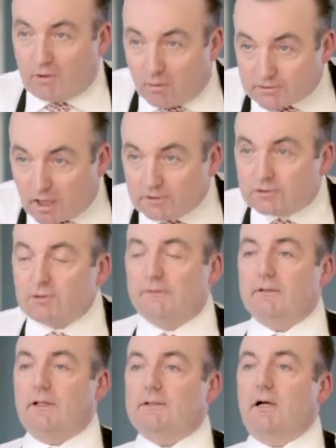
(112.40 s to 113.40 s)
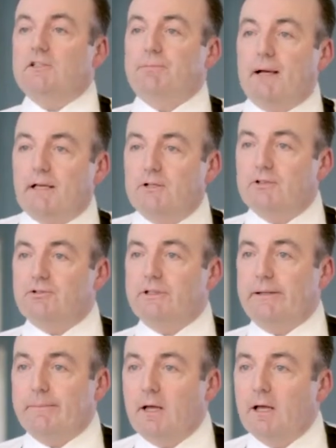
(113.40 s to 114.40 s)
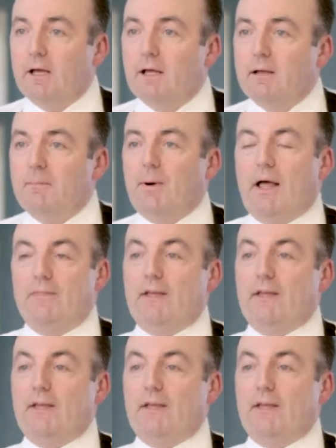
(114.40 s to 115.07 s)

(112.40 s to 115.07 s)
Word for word: were always hunched over like the hunchback of Notre Dame. But